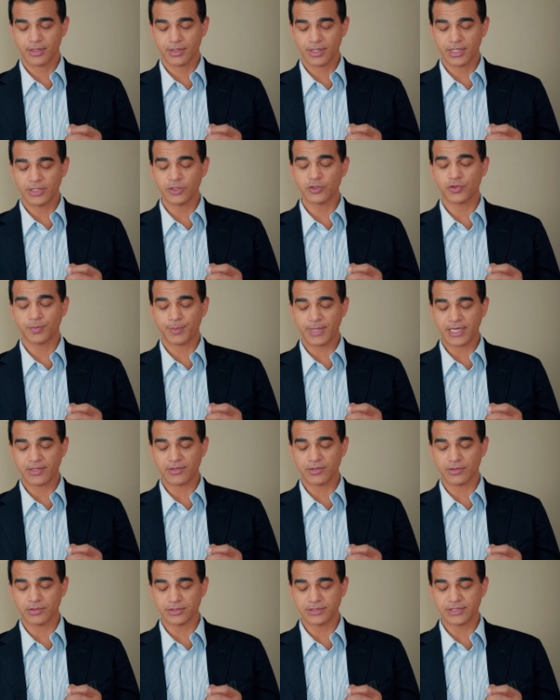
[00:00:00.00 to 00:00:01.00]

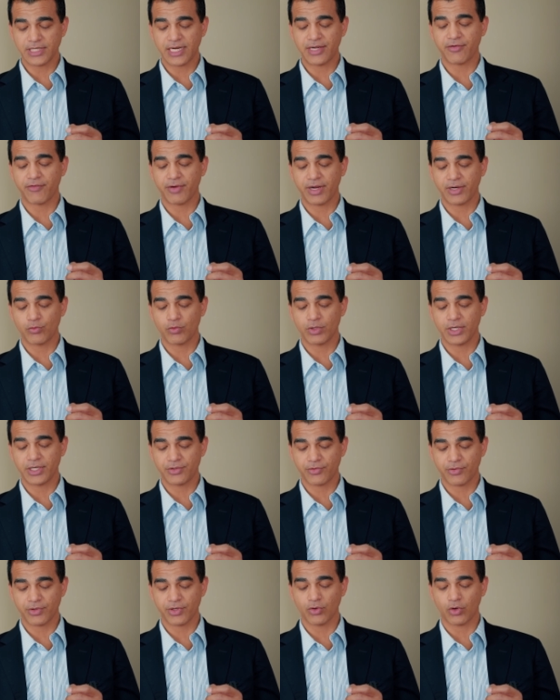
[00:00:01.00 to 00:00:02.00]
inspectors and
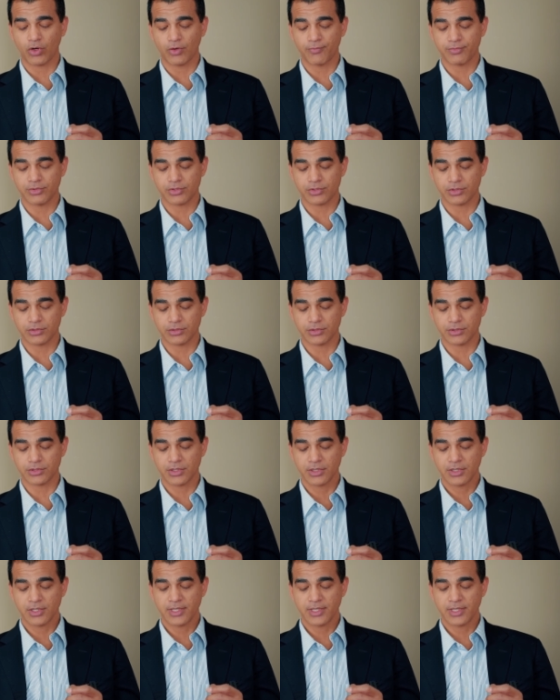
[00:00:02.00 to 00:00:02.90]
regulatory officers,